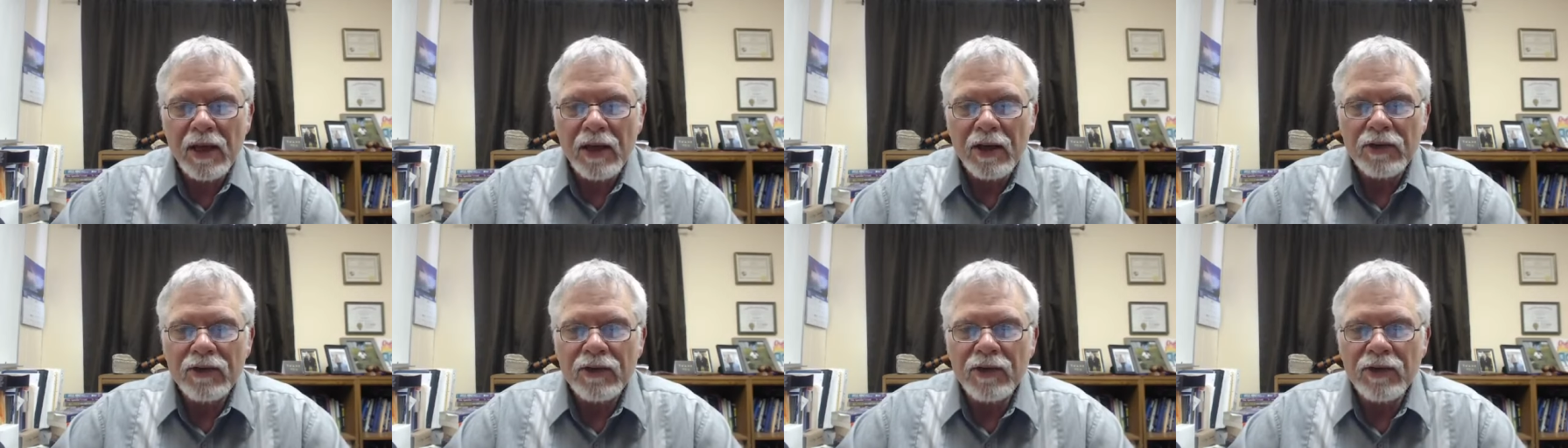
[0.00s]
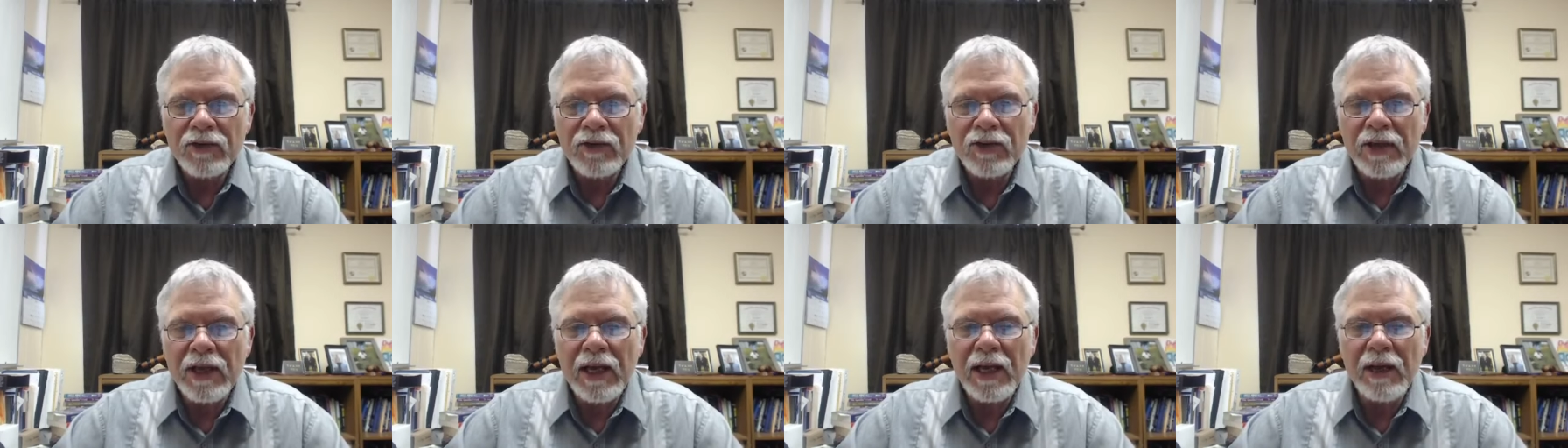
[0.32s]
So,
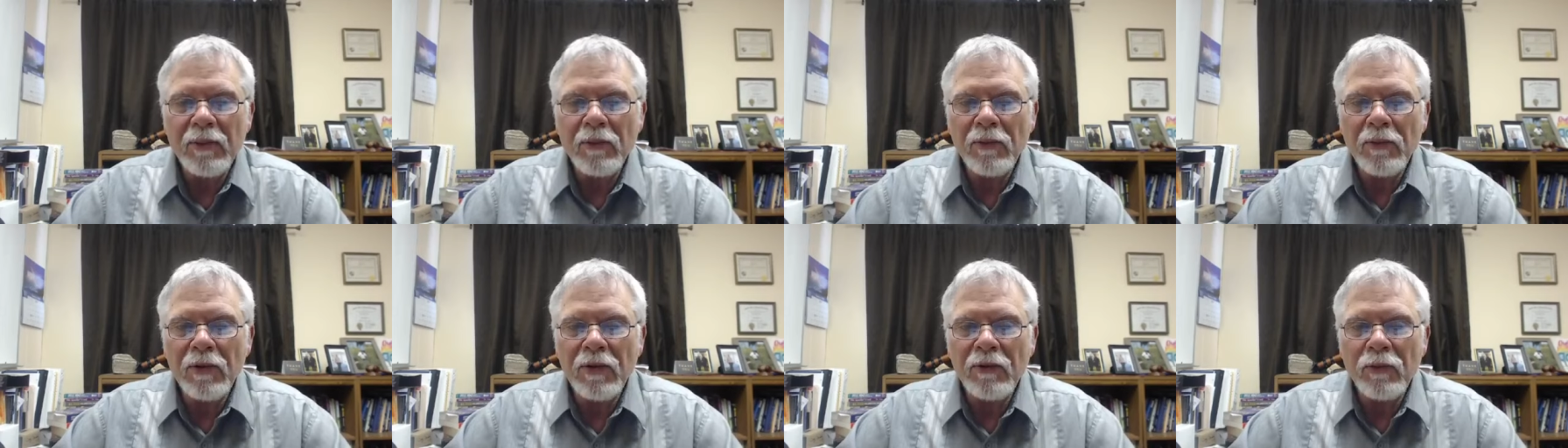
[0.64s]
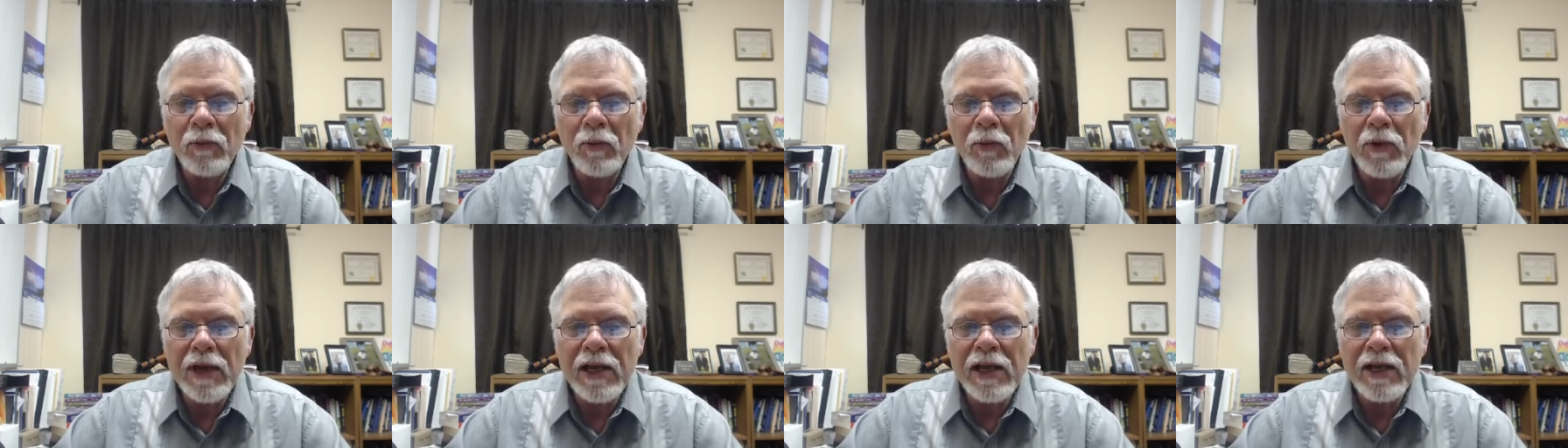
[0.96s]
see,
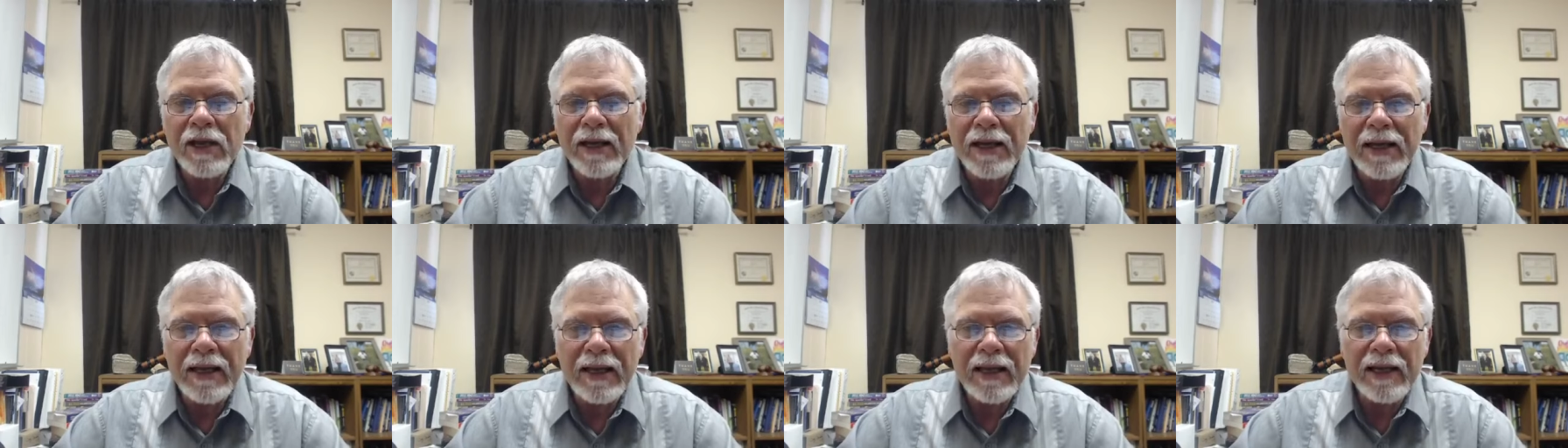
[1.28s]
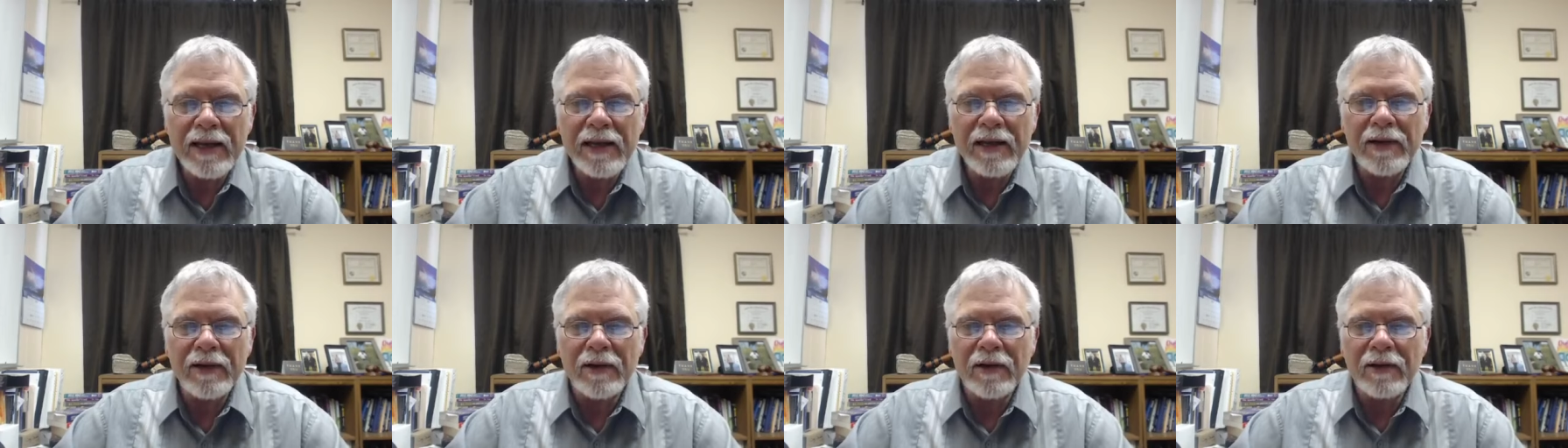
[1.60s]
if we could
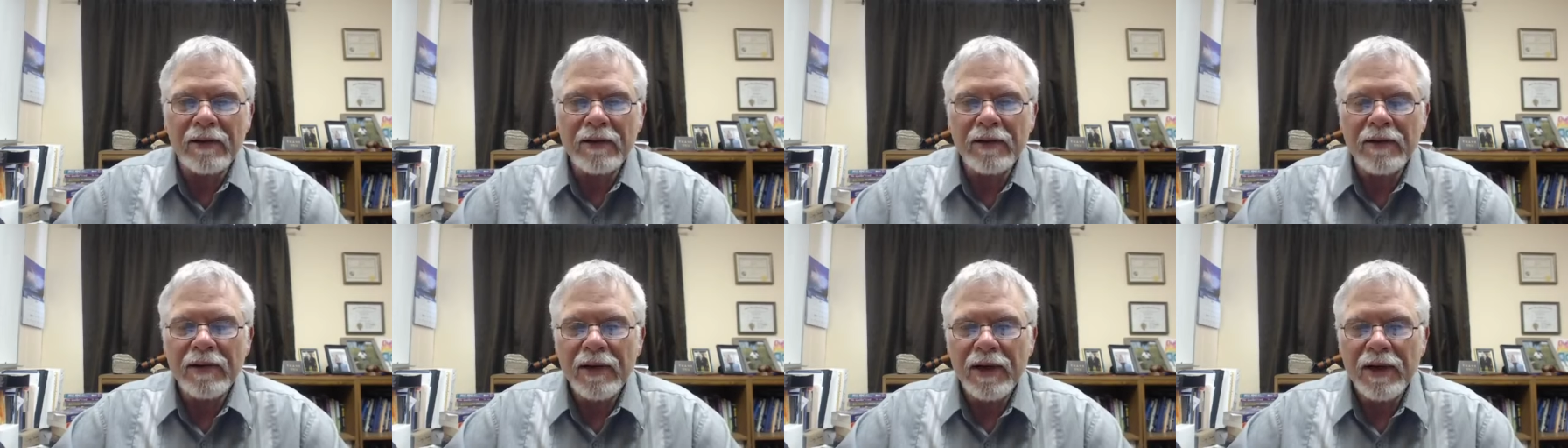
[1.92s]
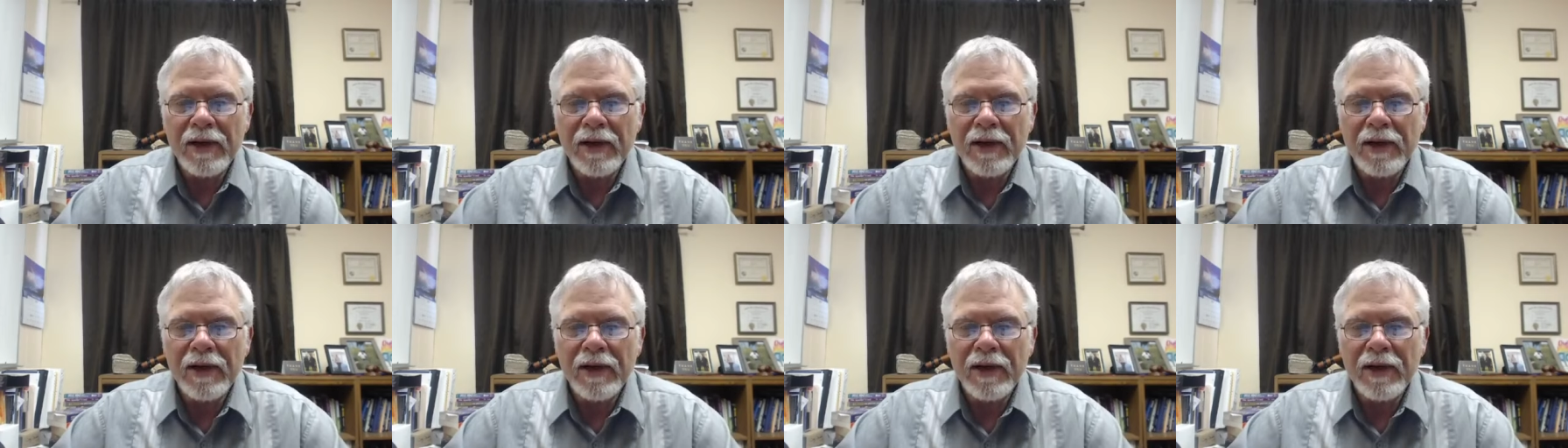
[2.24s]
hear